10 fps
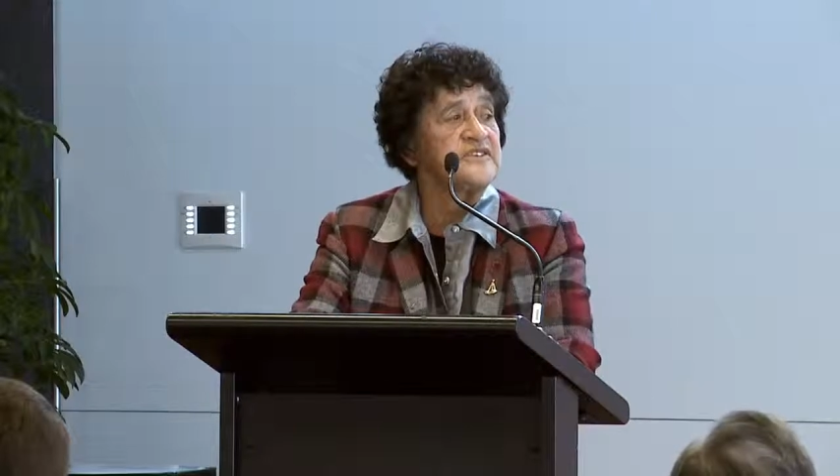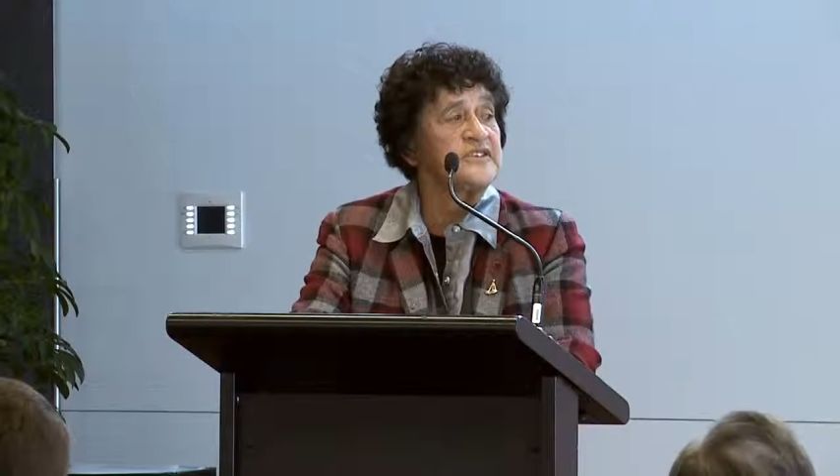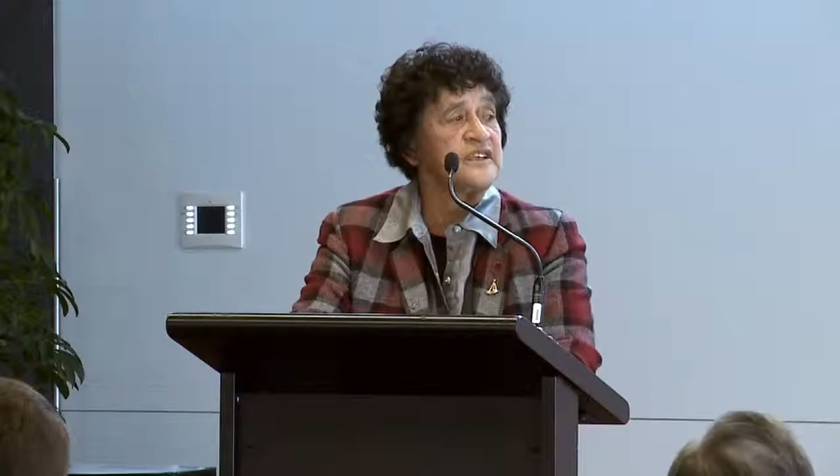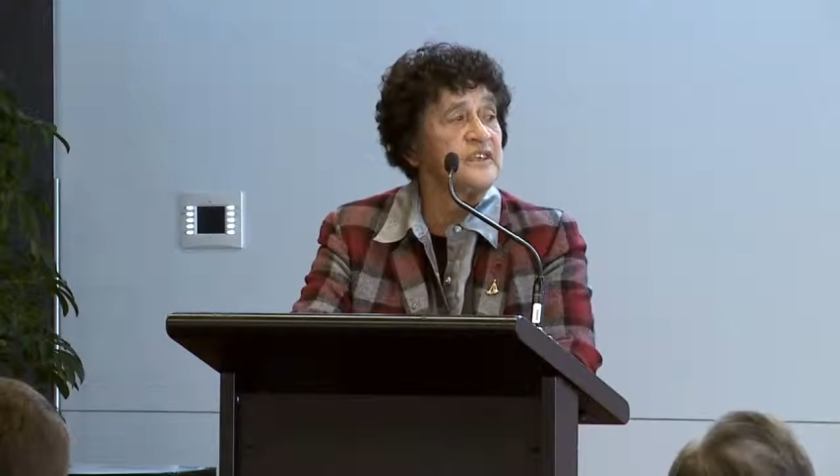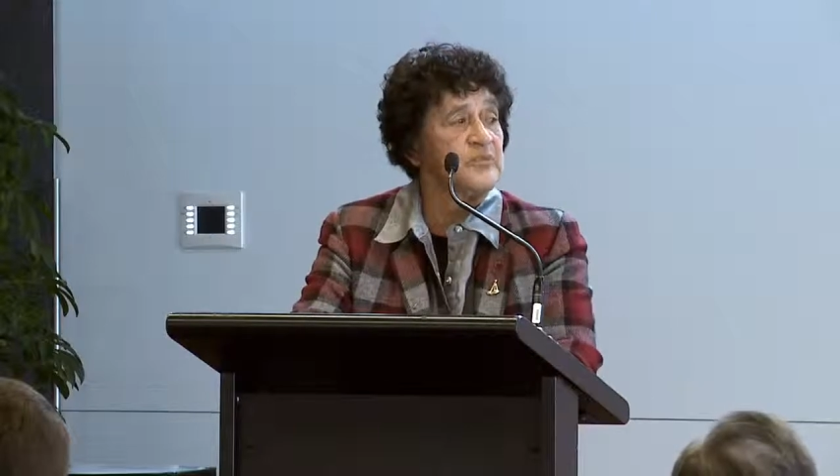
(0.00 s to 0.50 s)

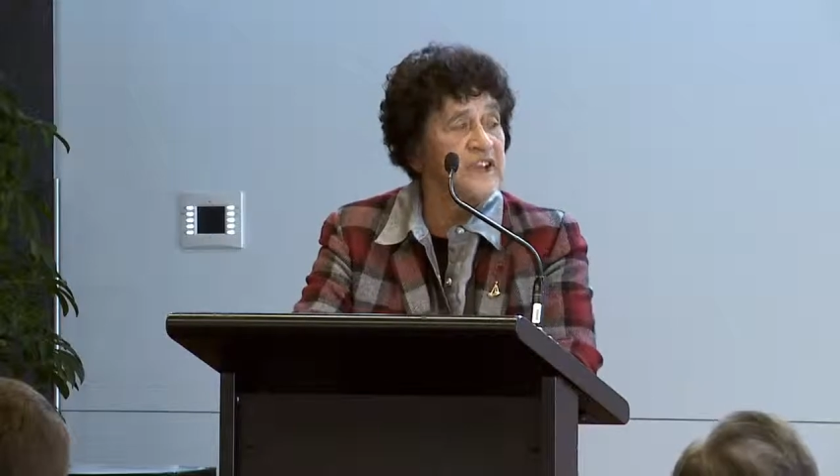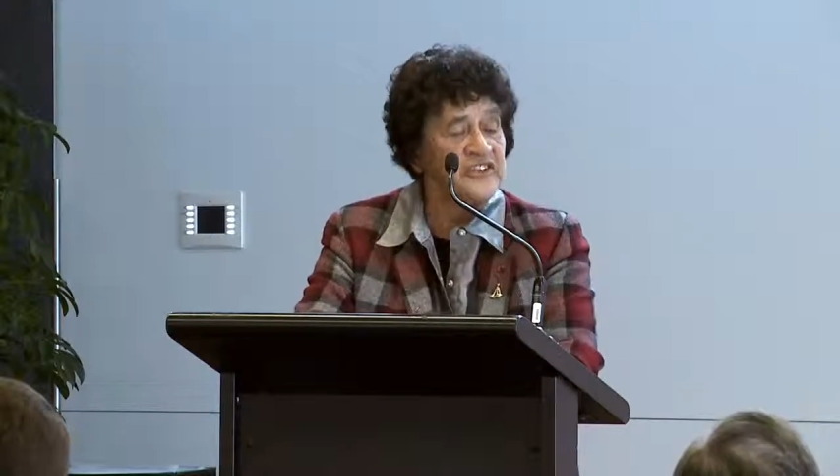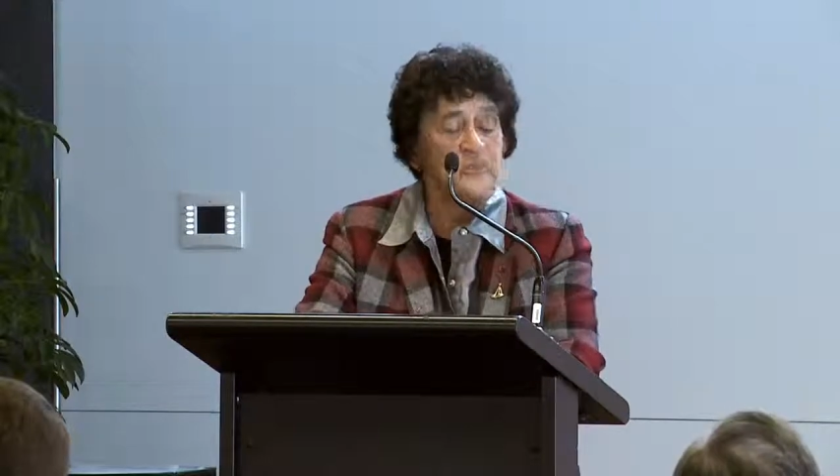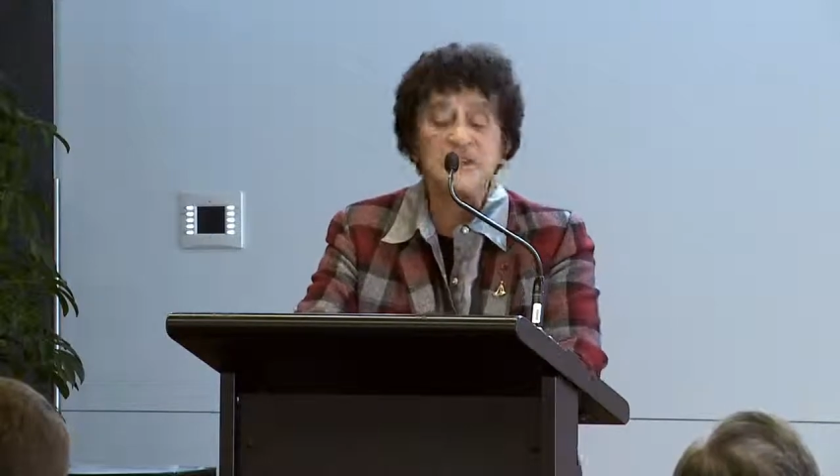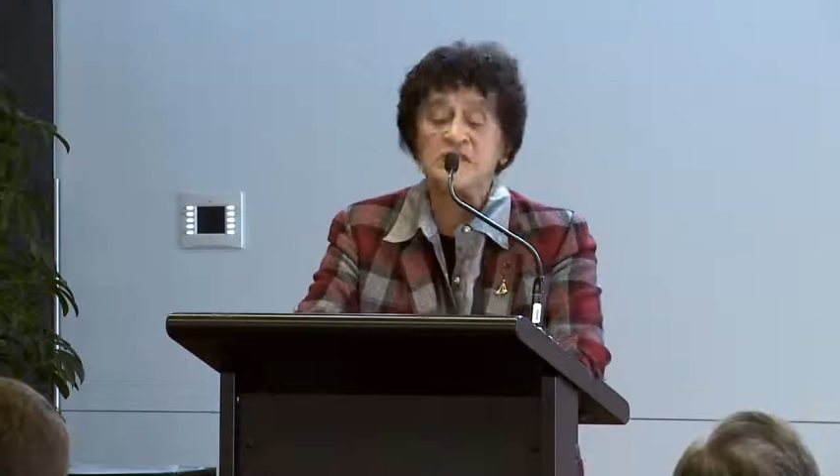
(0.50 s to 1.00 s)
said the police
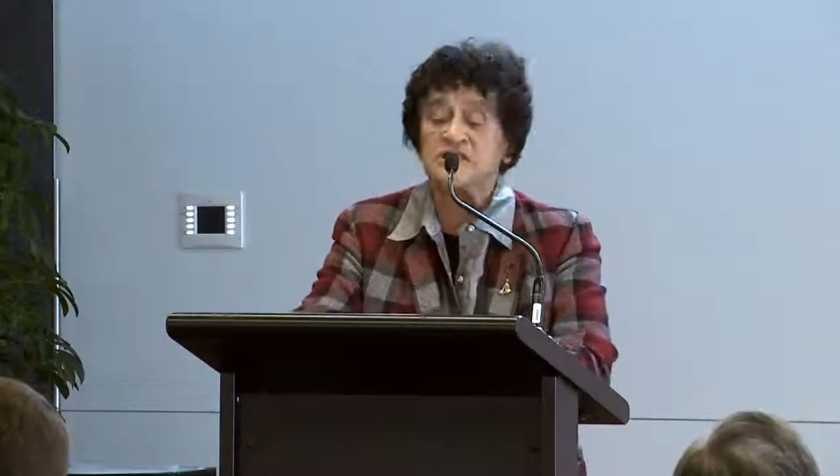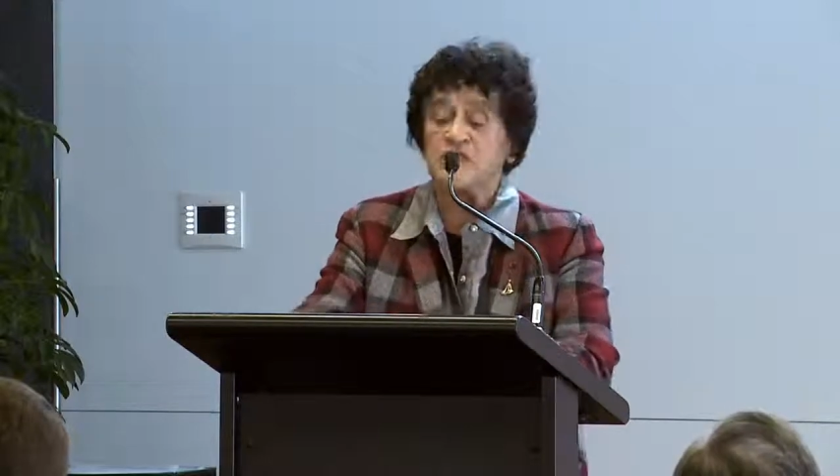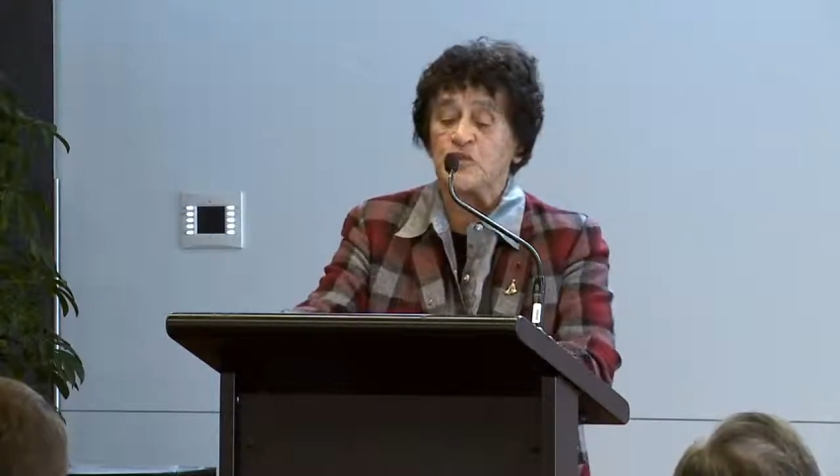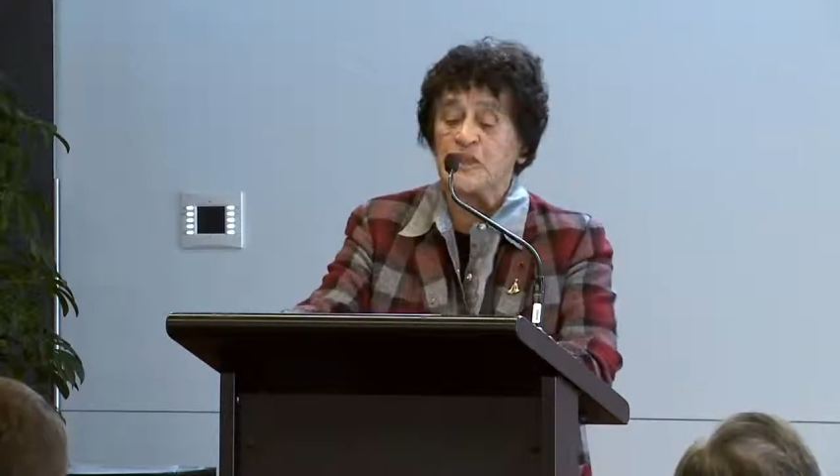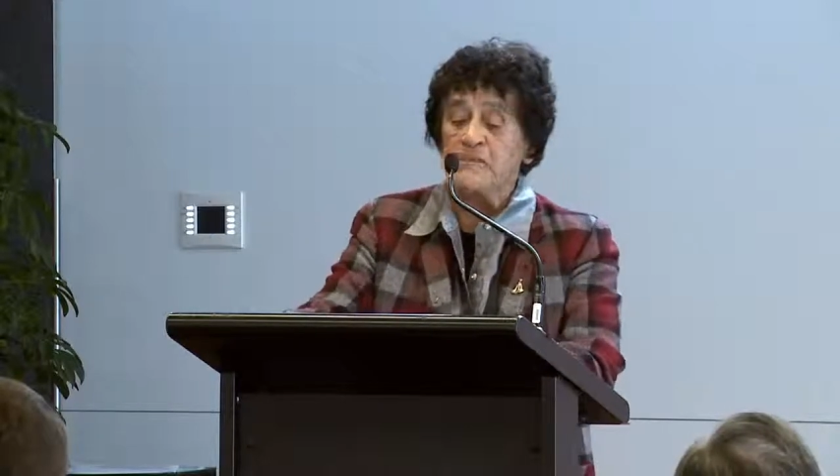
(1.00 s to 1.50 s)
had been in
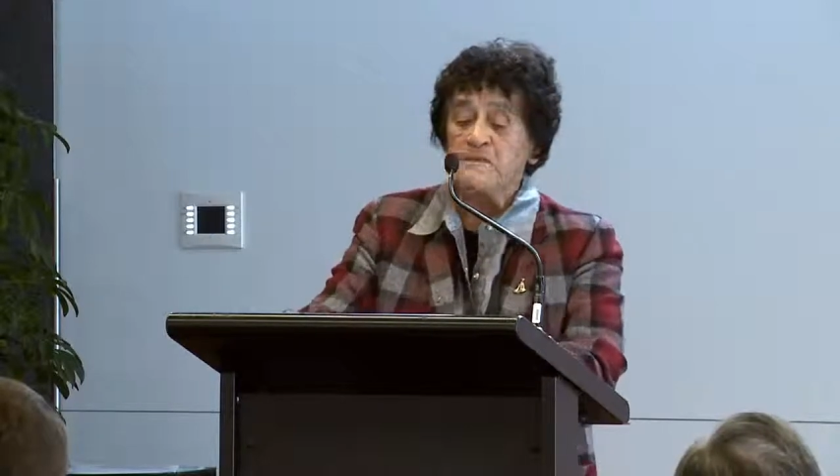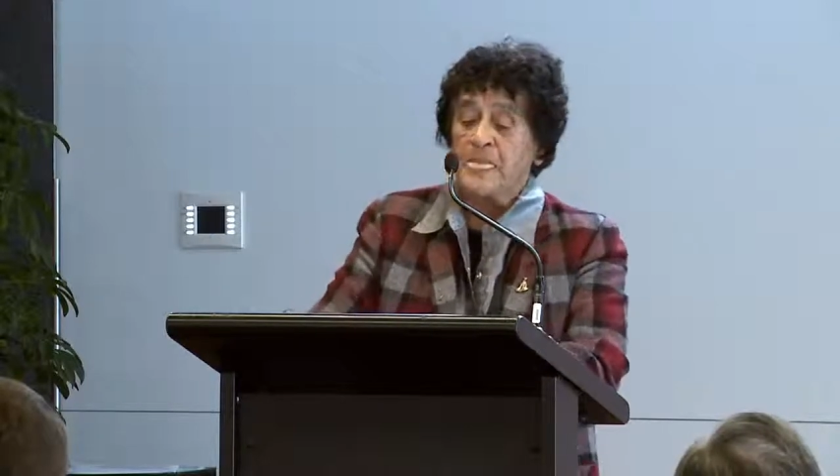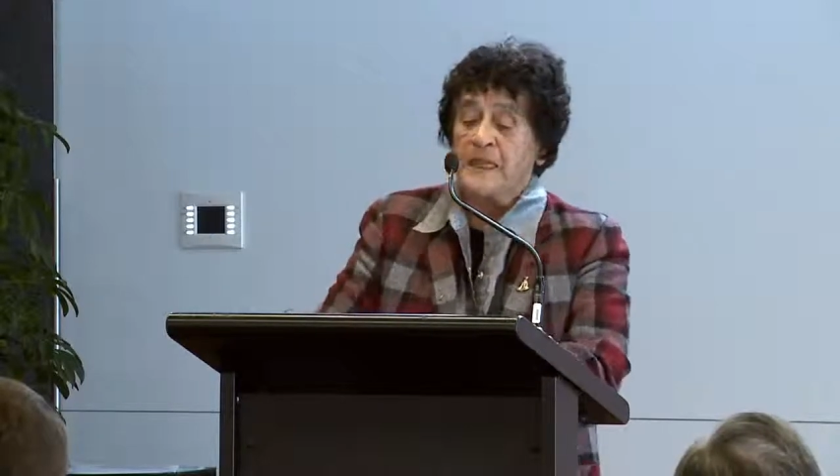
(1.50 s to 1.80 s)
touch with him,